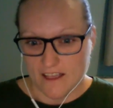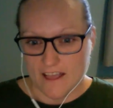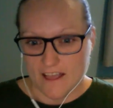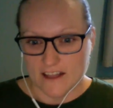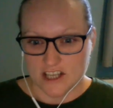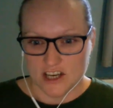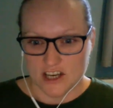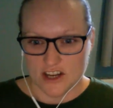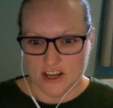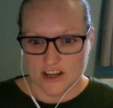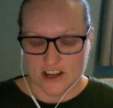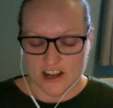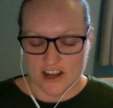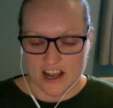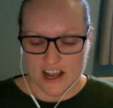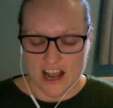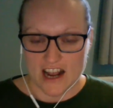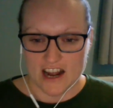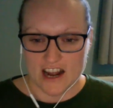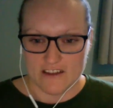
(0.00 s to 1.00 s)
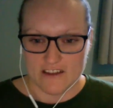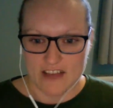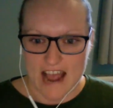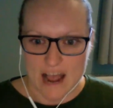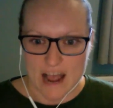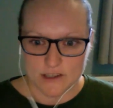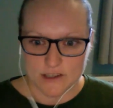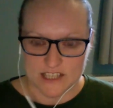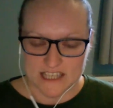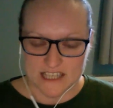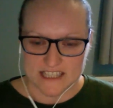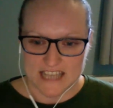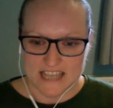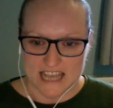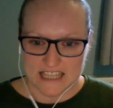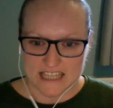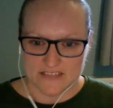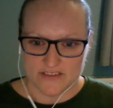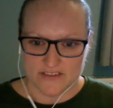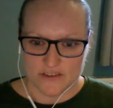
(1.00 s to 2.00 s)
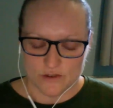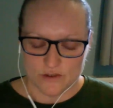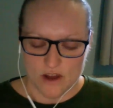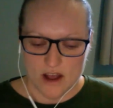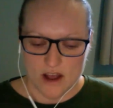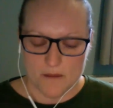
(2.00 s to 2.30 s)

to look at kind of how successful